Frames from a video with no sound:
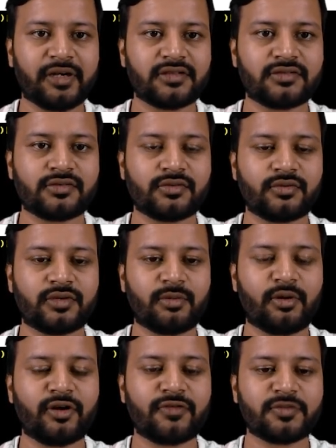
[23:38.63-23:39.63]
So an
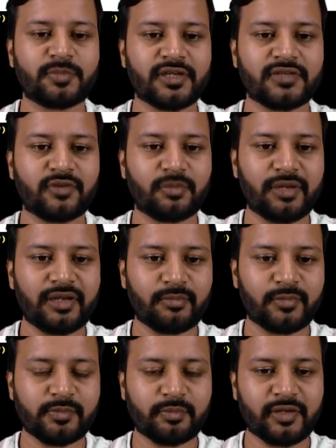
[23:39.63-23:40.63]
amount of space would be,
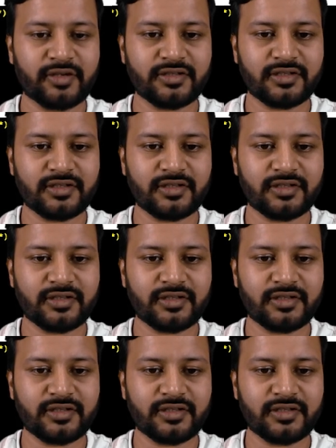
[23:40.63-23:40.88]
because